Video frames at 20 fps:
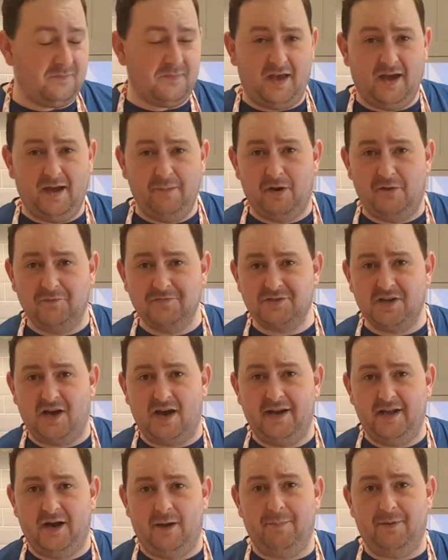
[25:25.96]
I've
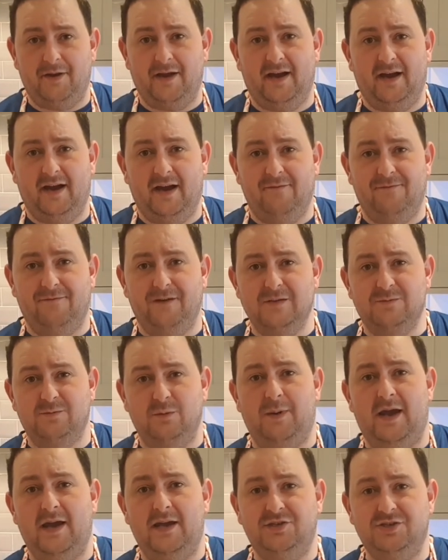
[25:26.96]
started up a
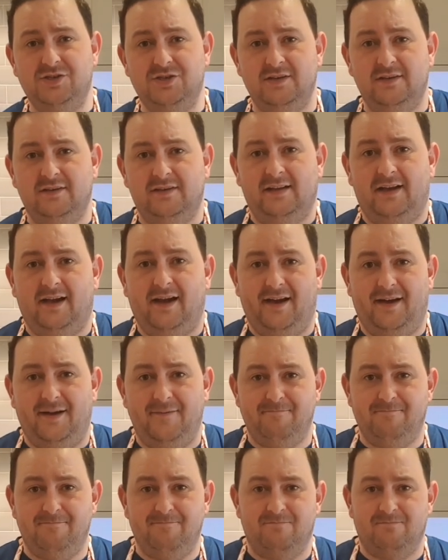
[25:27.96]
Facebook page.
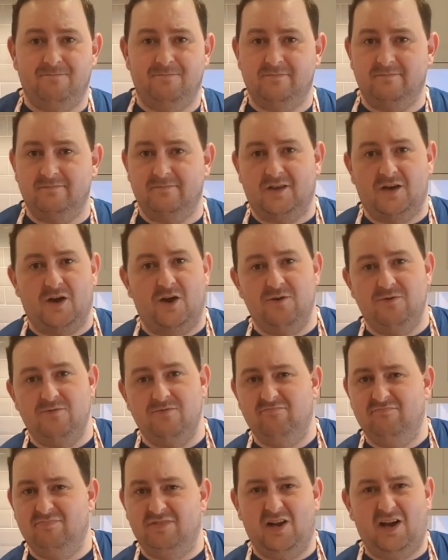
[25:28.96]

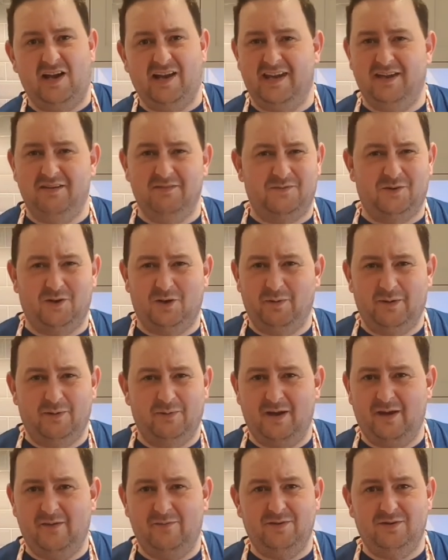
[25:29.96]
Go like it, follow it,
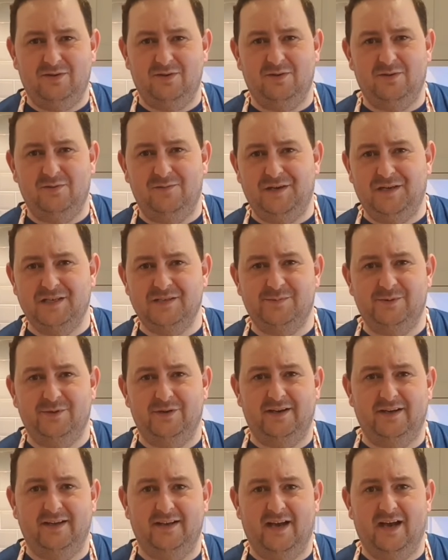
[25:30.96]
whatever you do on
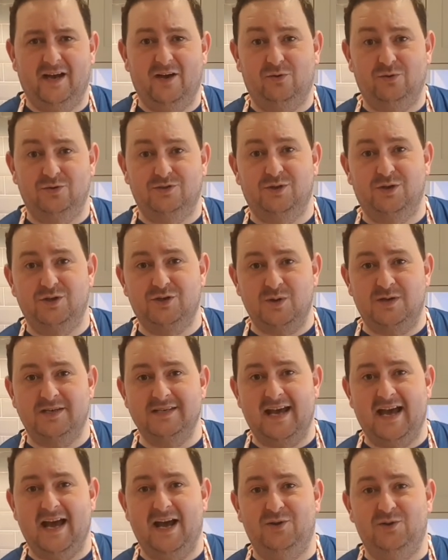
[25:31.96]
Facebook. Also a
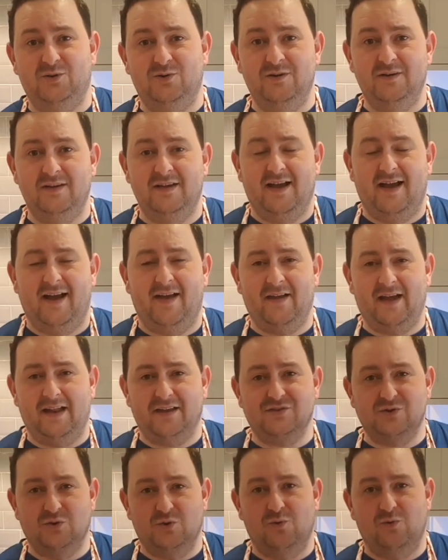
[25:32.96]
Twitter handle, and
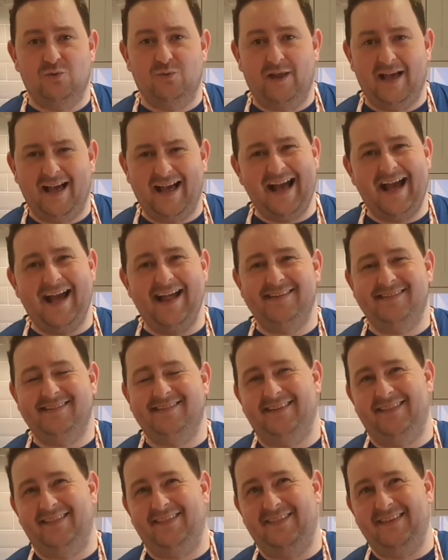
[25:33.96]
that's all
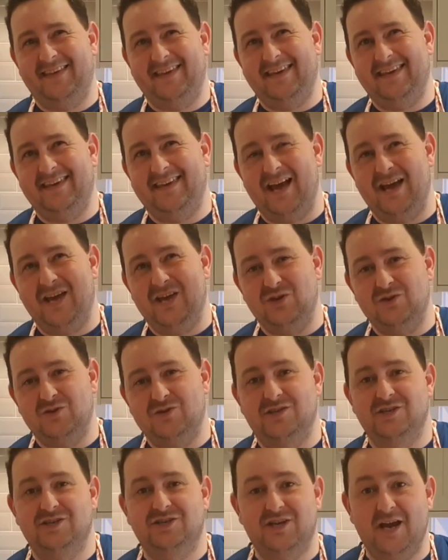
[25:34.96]
at The
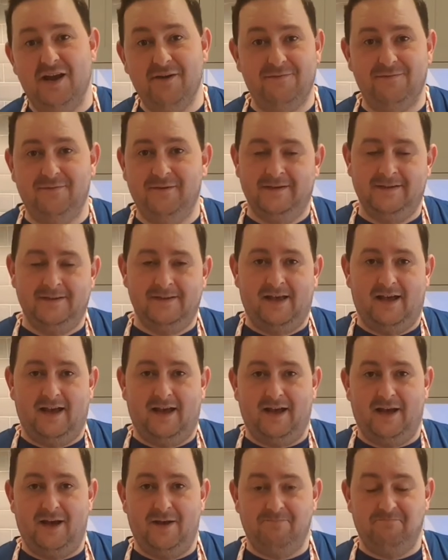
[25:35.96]
Useless Chef.
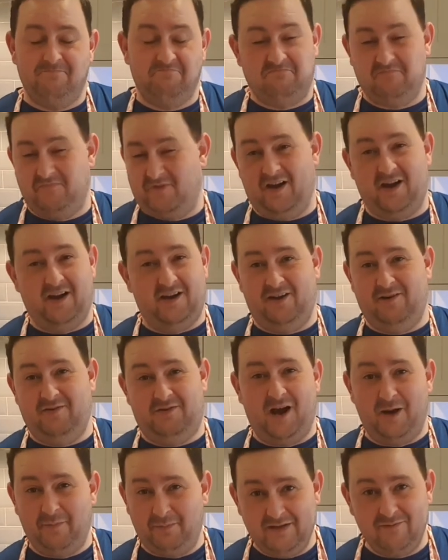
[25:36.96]
And I
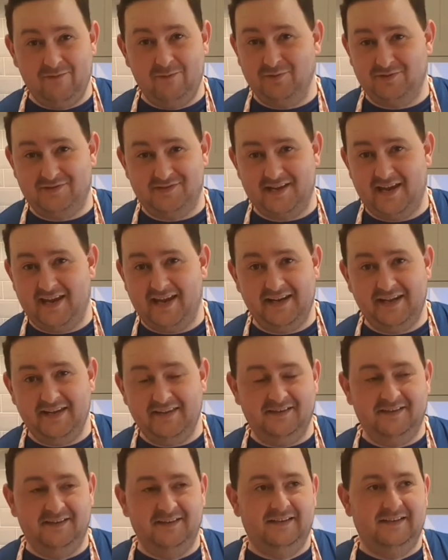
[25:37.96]
can't believe it wasn't taken
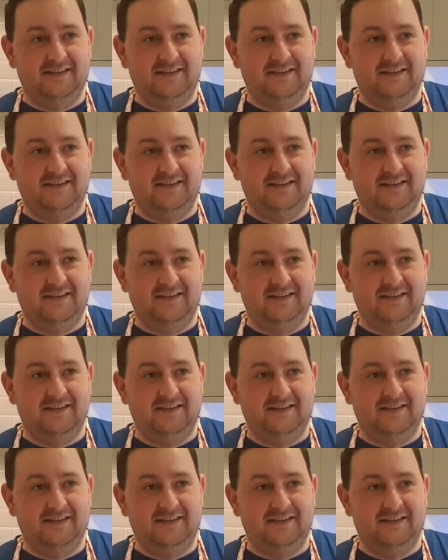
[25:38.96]
either.